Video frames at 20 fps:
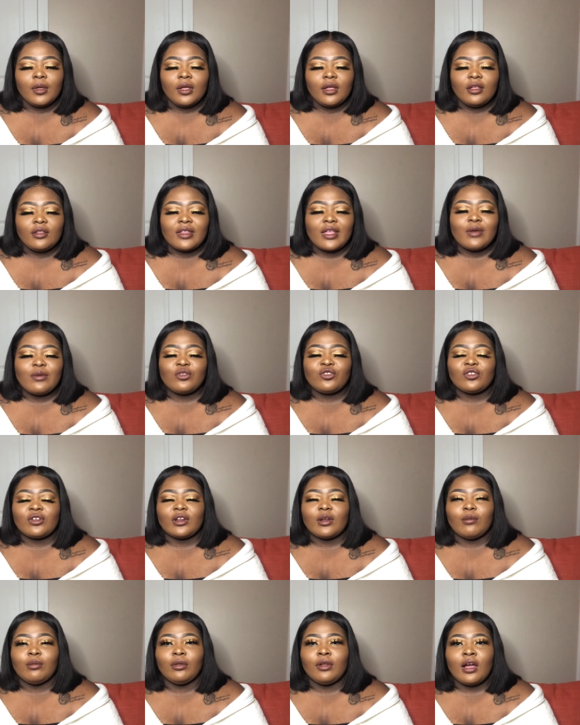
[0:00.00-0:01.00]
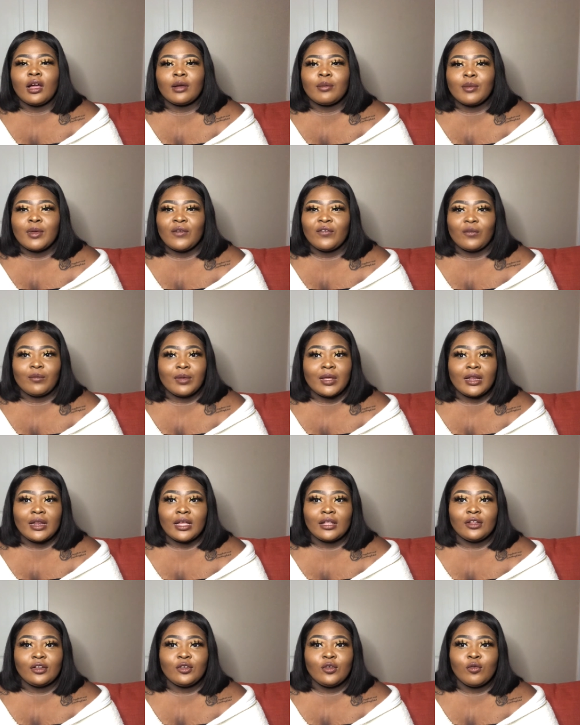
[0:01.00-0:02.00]
they was trying to block me from getting out
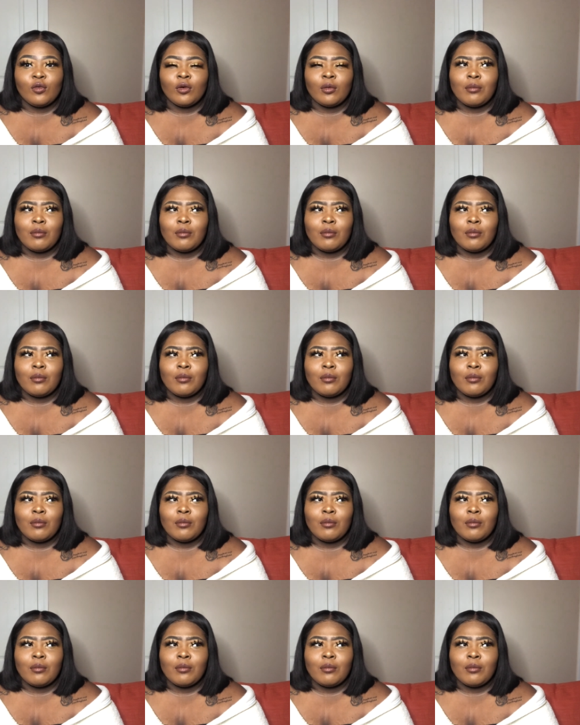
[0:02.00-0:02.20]
the door,